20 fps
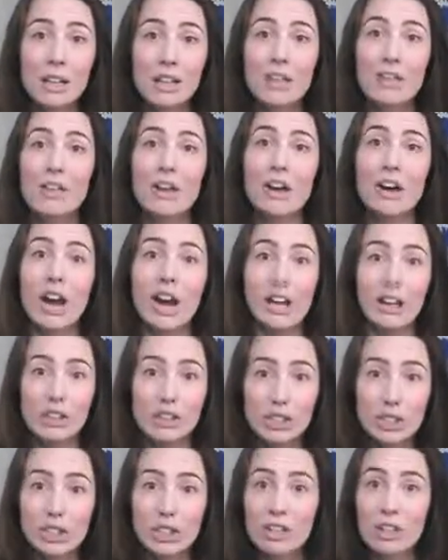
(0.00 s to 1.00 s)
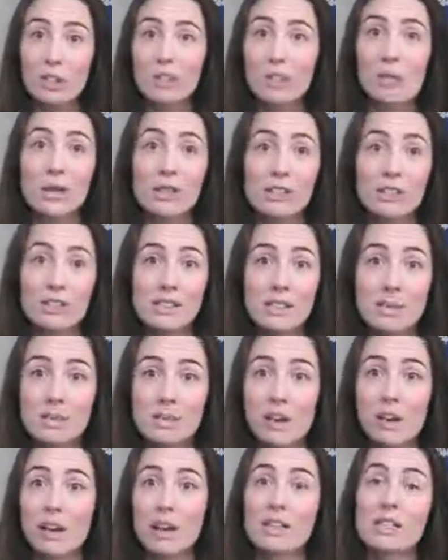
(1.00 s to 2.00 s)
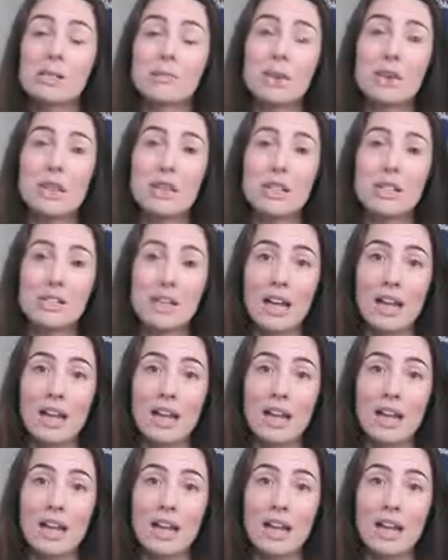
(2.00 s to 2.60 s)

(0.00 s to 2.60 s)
their energy, their wisdom, their experience,